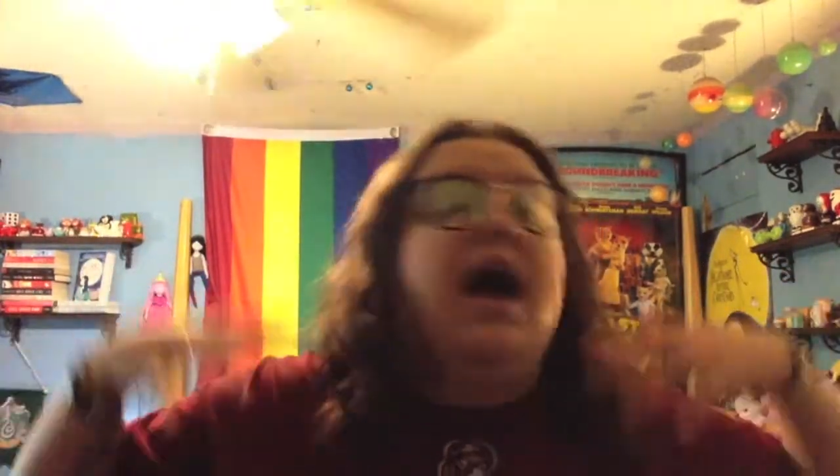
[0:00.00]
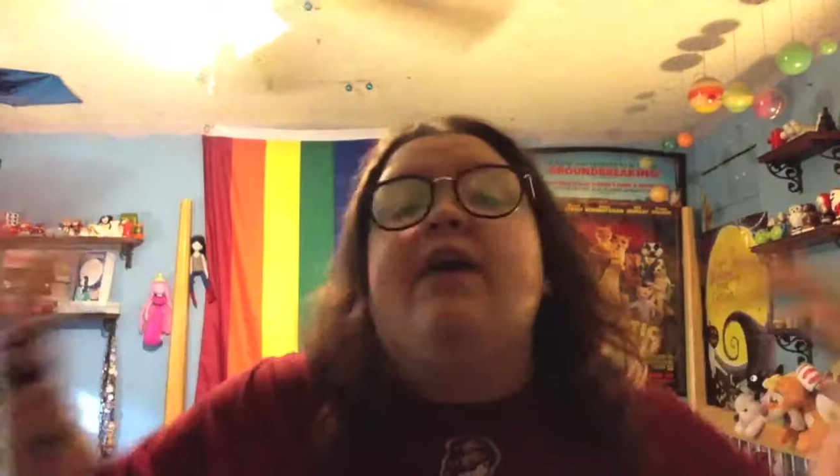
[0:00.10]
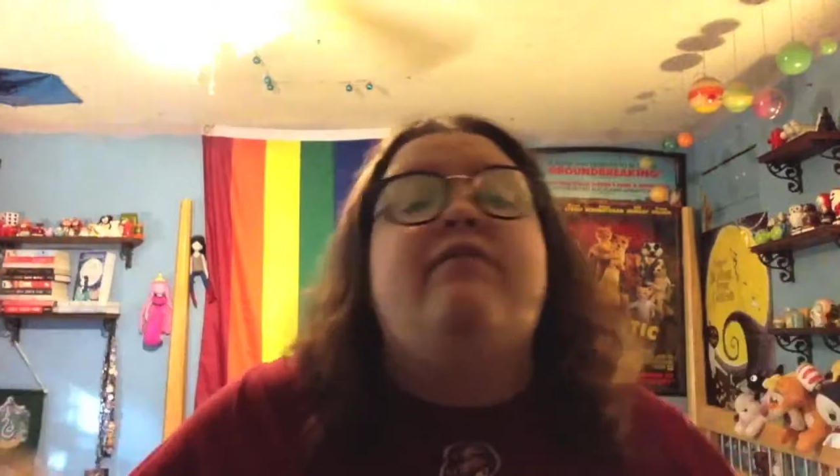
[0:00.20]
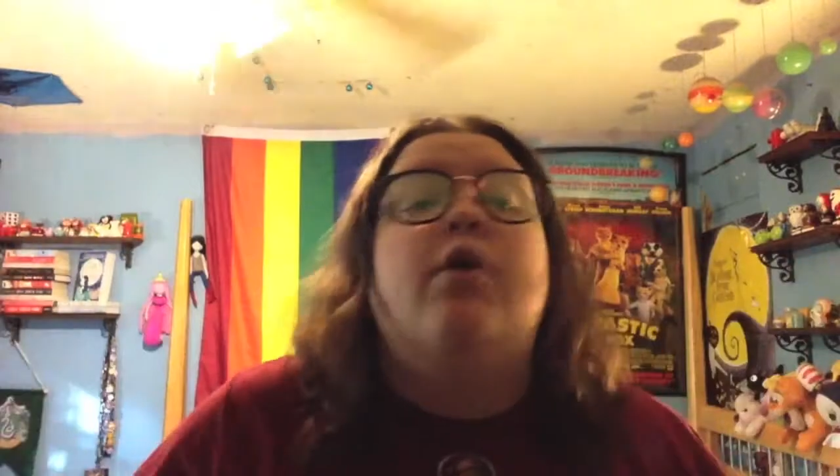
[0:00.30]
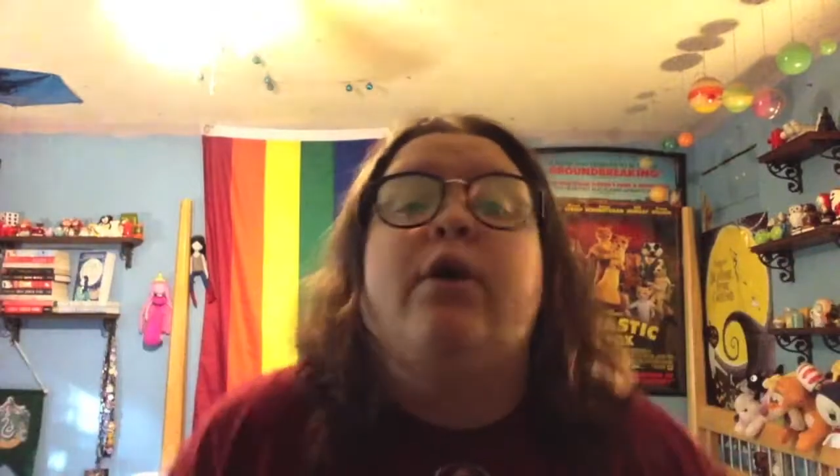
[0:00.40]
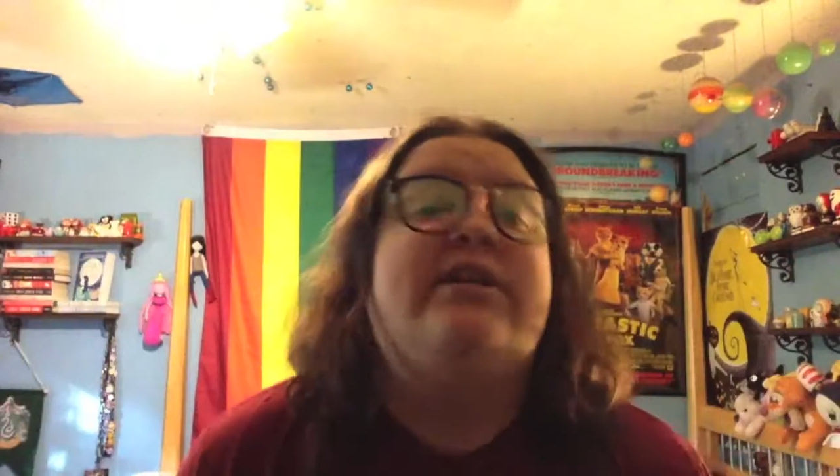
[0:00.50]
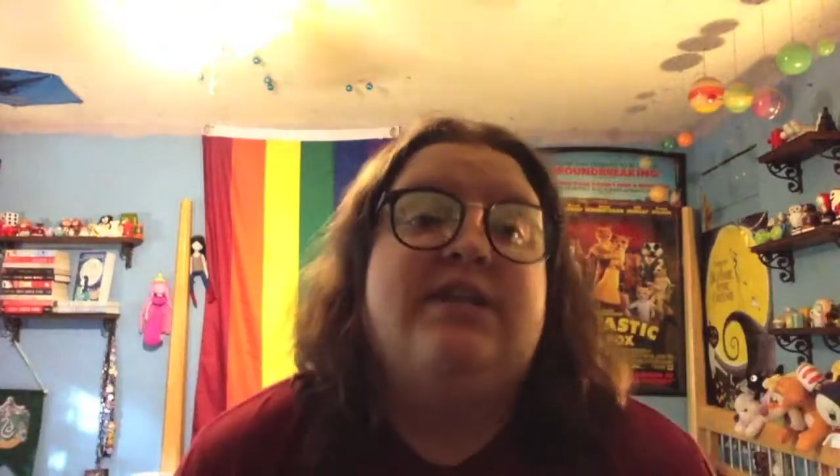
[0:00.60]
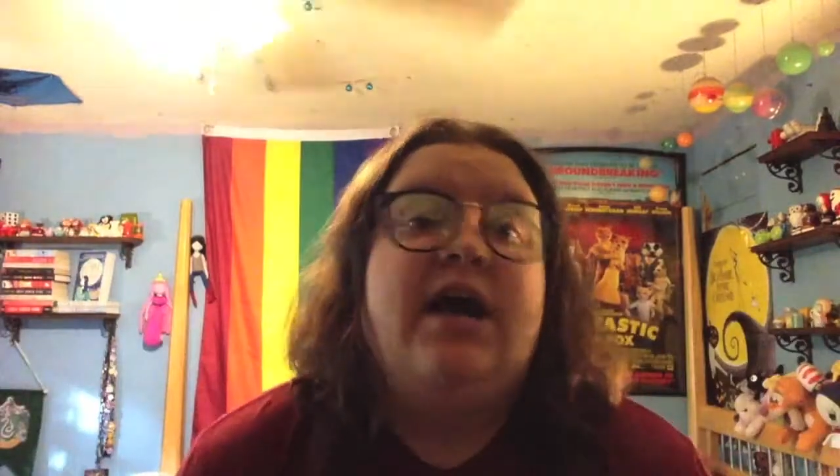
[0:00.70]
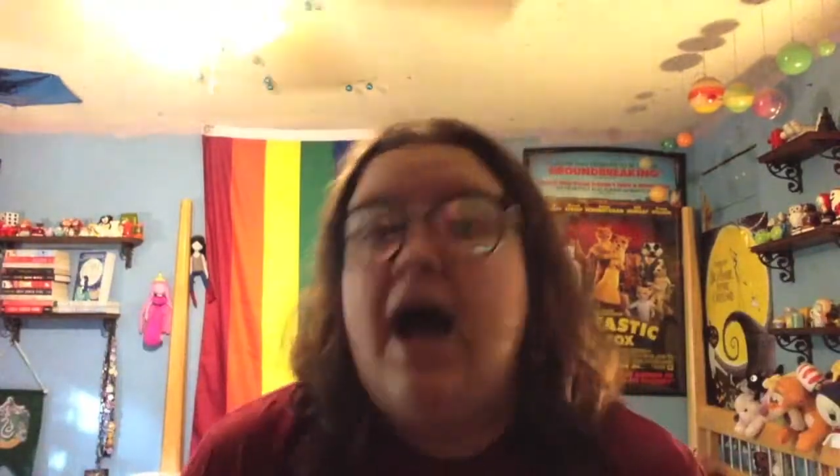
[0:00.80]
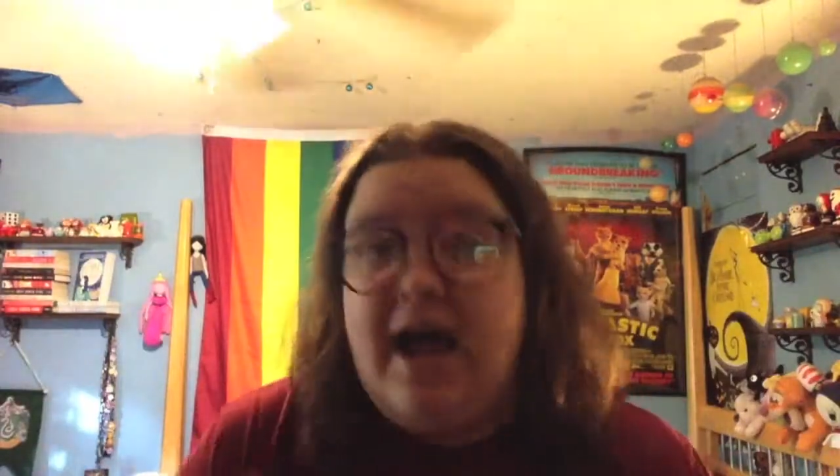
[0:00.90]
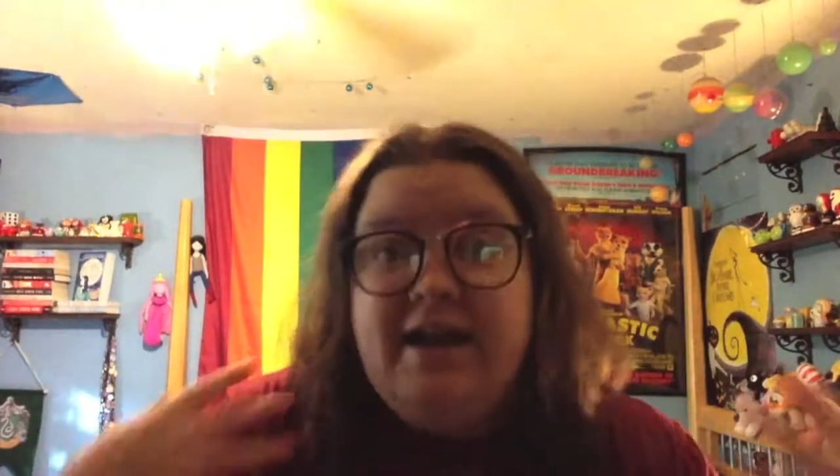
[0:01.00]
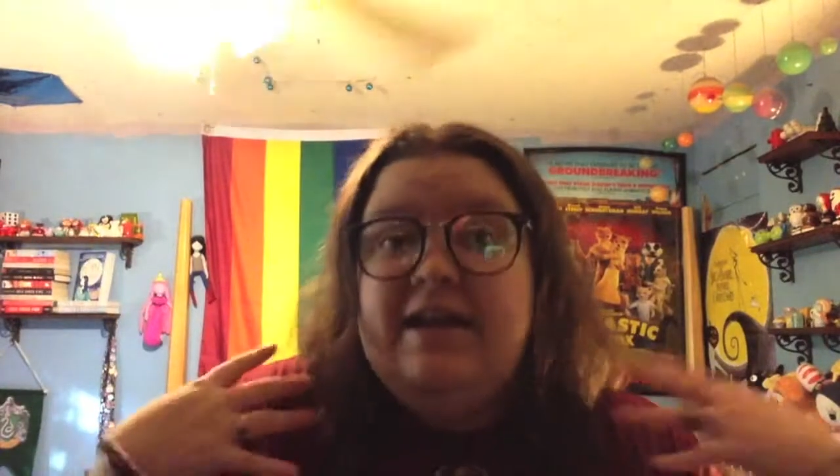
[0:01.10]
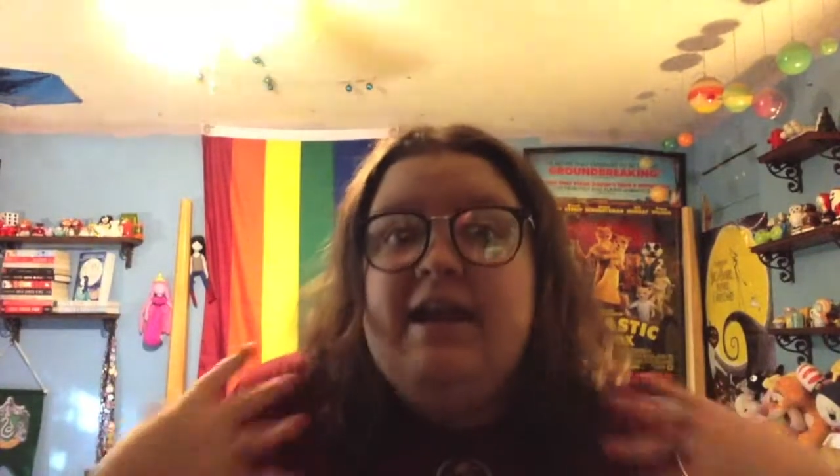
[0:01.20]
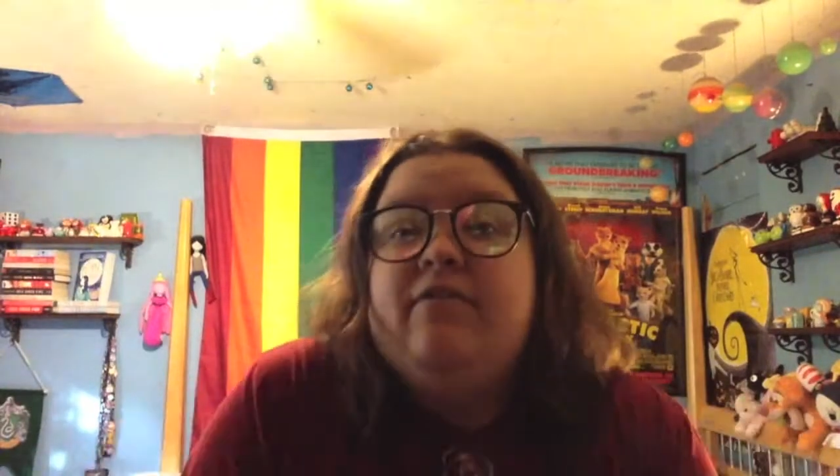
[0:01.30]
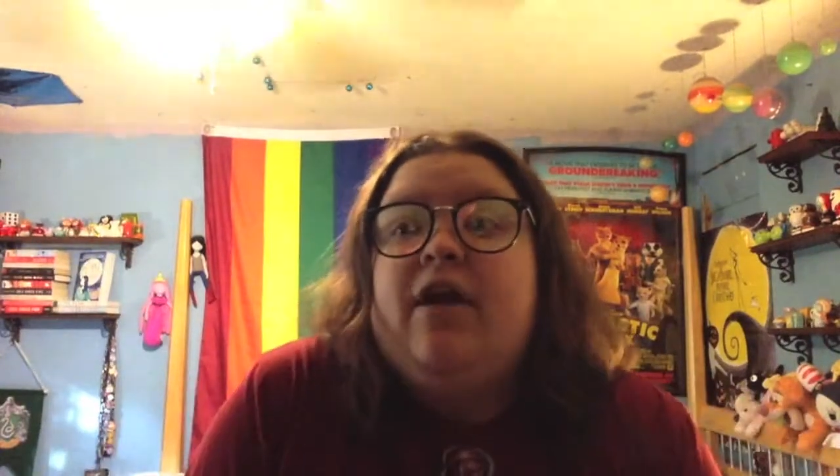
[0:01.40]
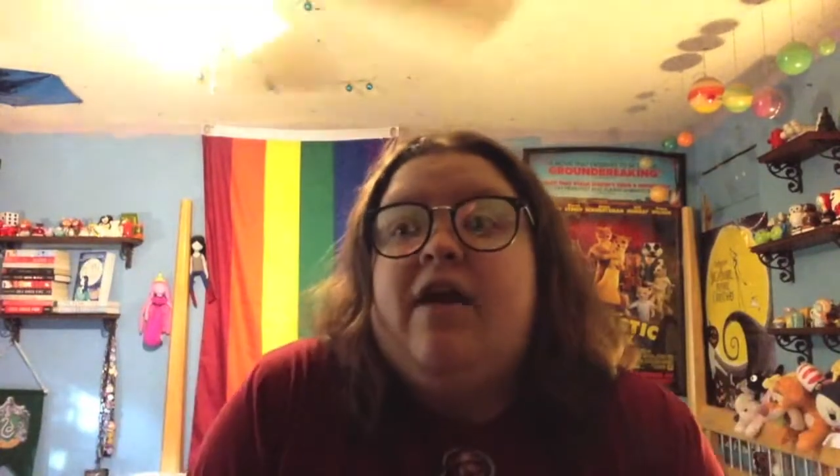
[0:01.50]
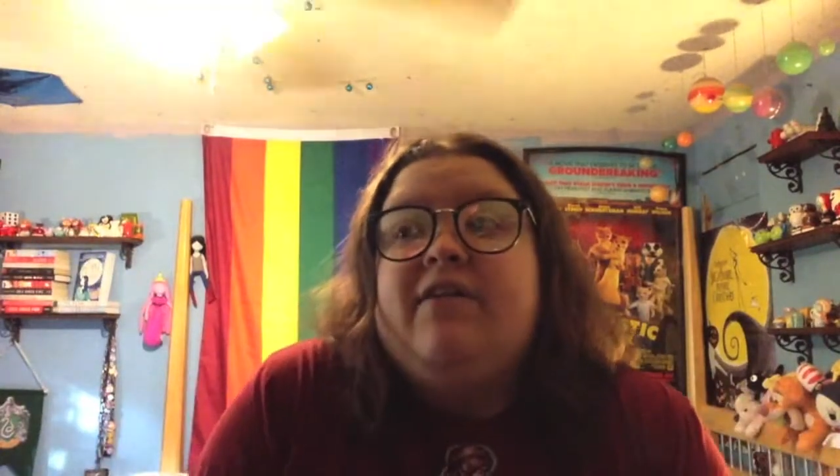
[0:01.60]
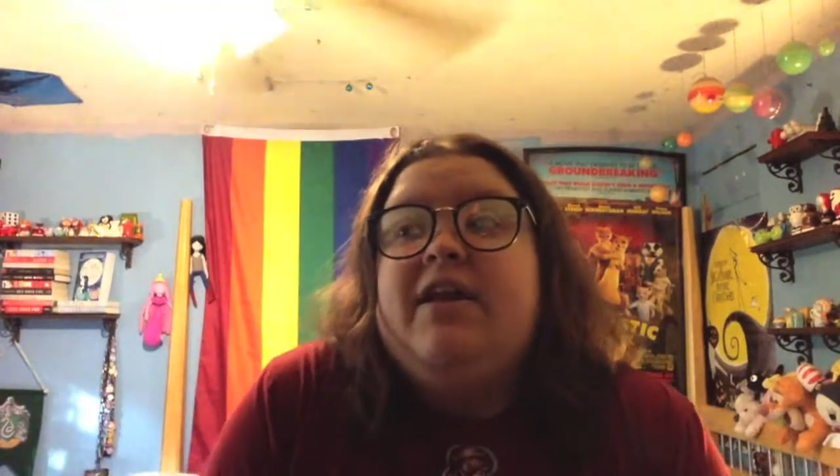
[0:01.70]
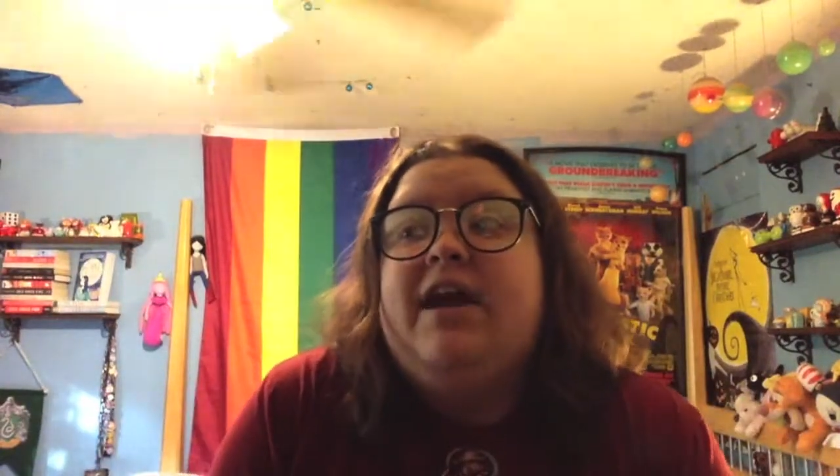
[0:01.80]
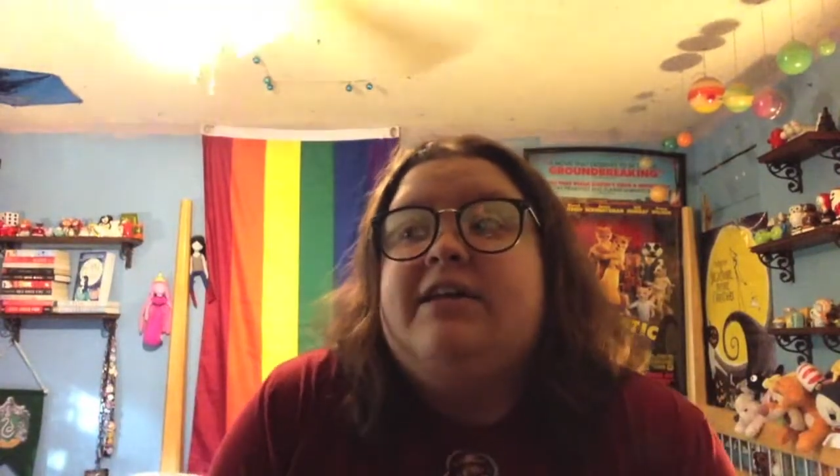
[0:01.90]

I have no idea. I never have any